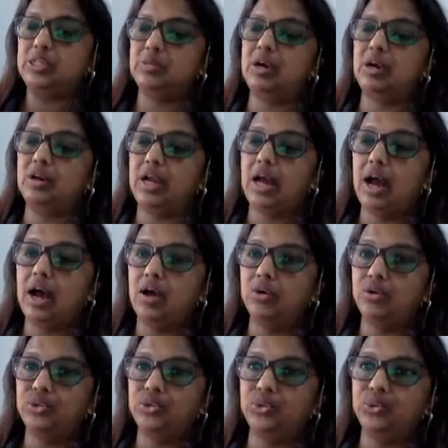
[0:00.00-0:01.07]
about how
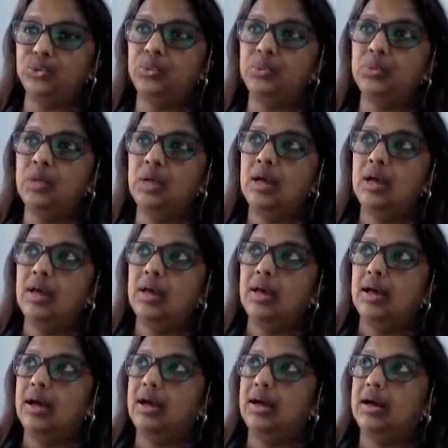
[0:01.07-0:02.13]
to
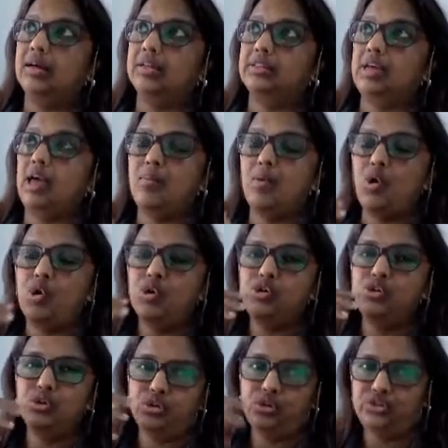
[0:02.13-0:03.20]
tap on
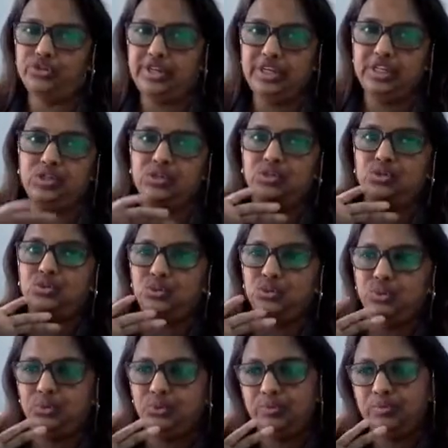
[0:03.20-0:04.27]
your strengths
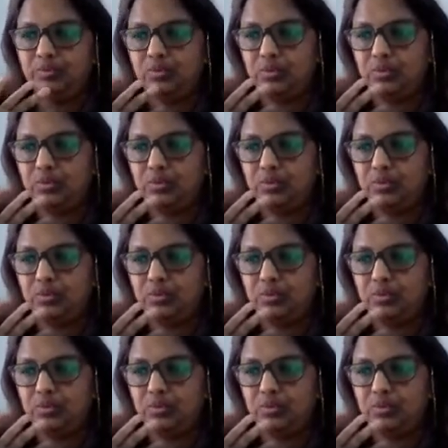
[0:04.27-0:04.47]
to